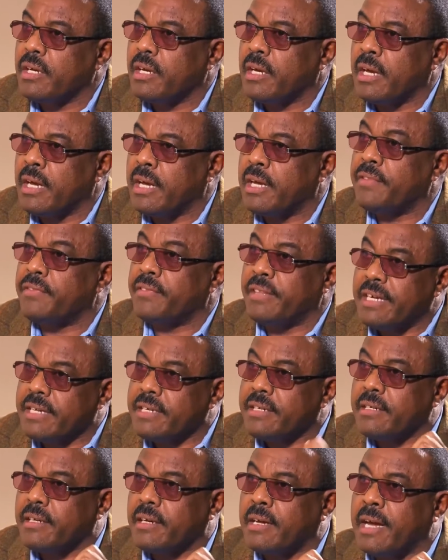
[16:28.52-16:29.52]
and
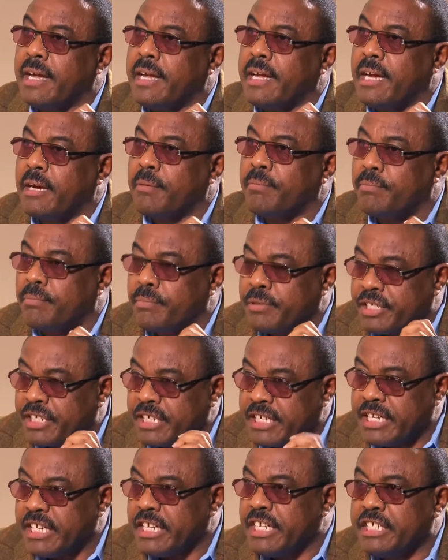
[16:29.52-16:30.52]
then I have
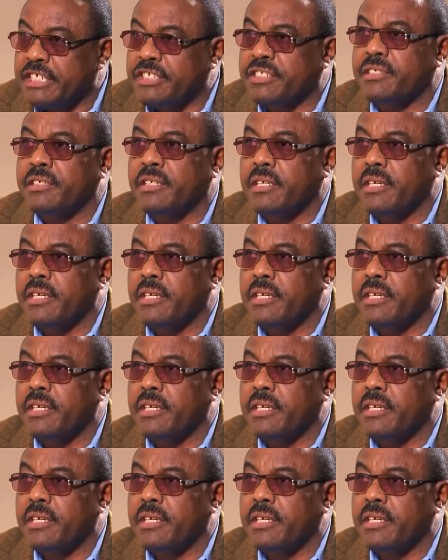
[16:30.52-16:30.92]
released